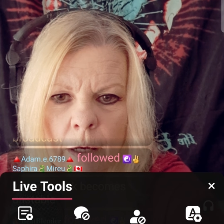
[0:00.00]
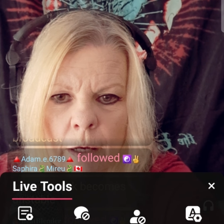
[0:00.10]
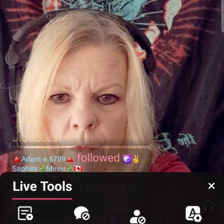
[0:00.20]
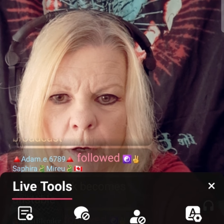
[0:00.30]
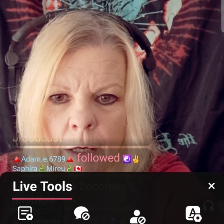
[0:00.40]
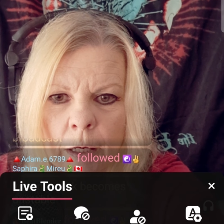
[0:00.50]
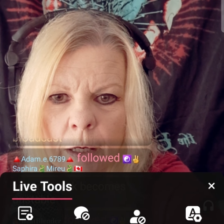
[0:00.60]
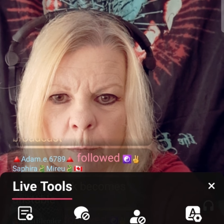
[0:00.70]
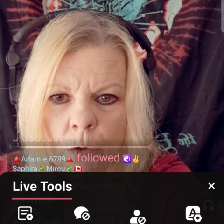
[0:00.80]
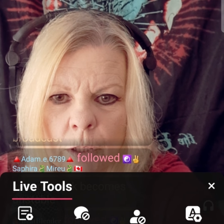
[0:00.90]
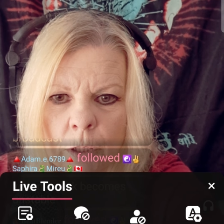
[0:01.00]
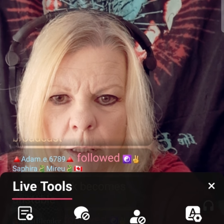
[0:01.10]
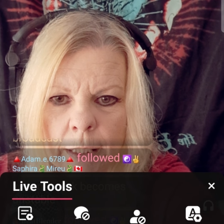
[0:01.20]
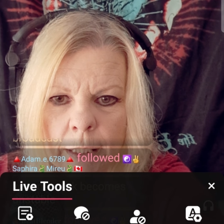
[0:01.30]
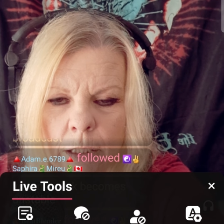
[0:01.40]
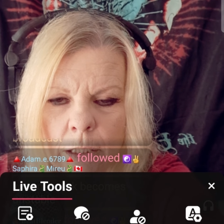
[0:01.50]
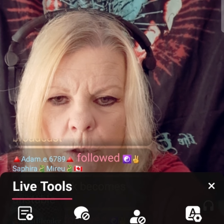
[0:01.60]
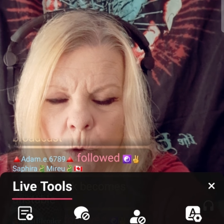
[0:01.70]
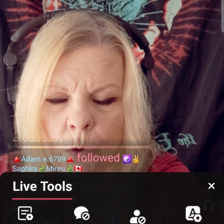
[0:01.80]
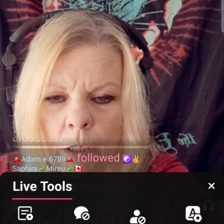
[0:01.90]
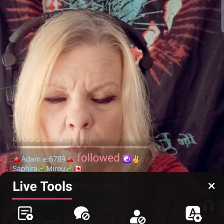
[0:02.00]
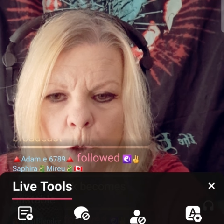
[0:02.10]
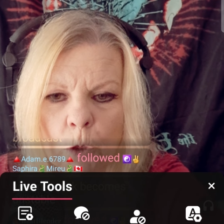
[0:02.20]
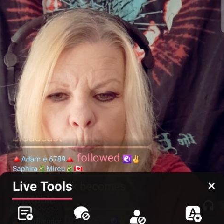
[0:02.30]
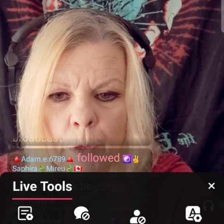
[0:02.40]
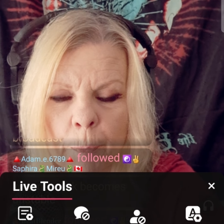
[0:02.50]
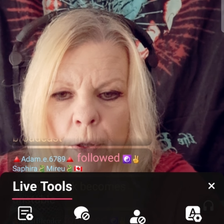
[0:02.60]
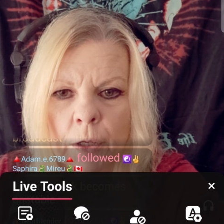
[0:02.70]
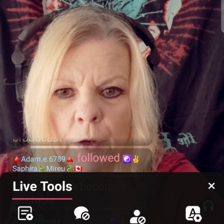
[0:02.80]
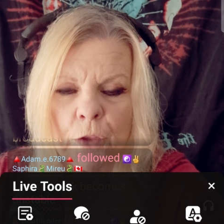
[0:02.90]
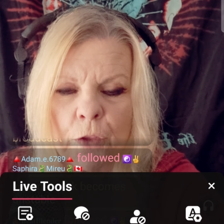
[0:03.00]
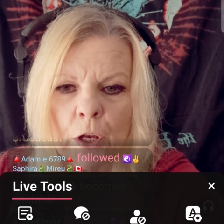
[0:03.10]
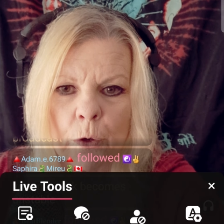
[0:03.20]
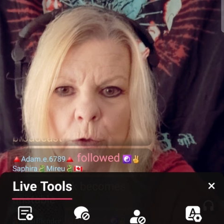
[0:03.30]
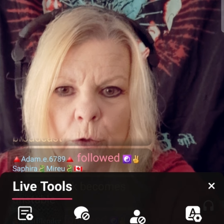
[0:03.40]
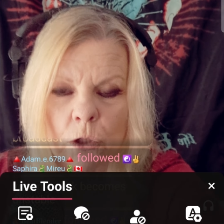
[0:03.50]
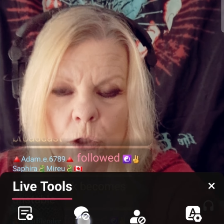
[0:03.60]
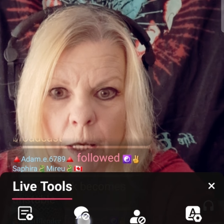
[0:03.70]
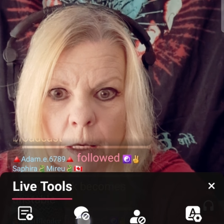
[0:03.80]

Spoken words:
a muted list, so you can mute people if they're talking